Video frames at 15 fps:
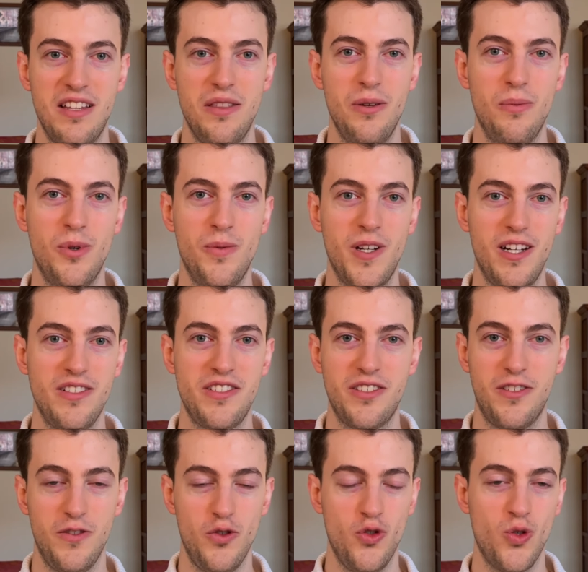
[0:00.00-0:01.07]
the moment I
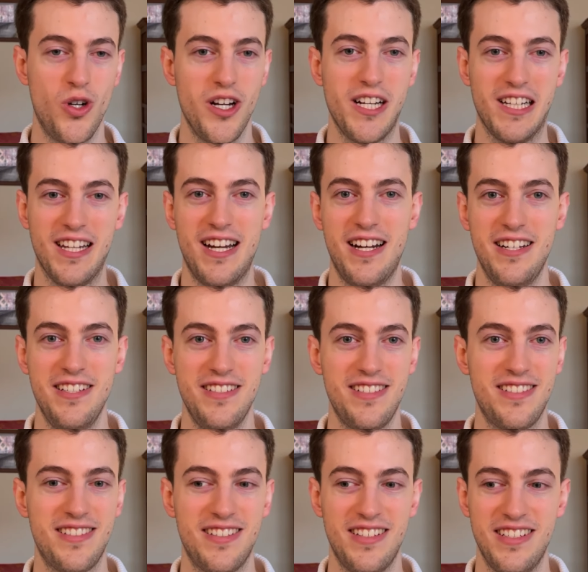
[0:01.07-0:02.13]
started drawing
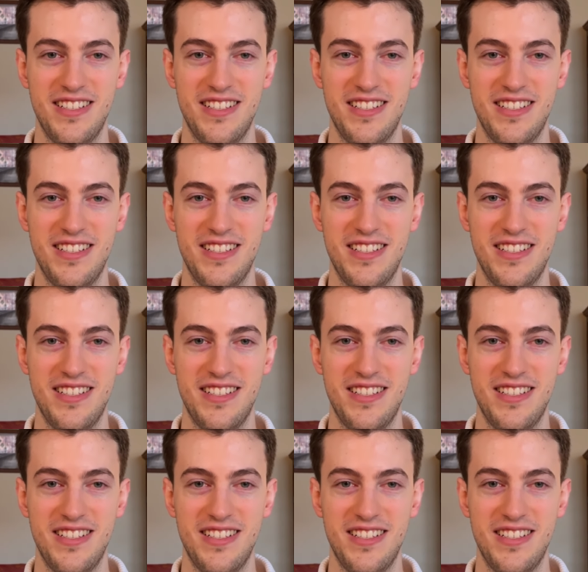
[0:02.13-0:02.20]
lines,